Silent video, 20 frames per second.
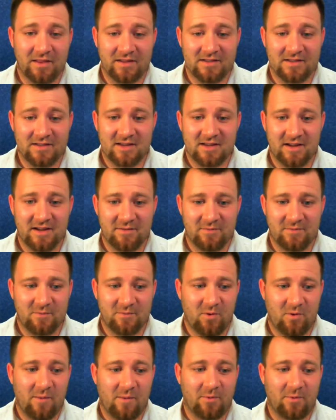this
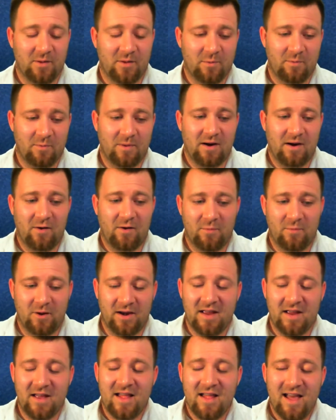properly prepared. But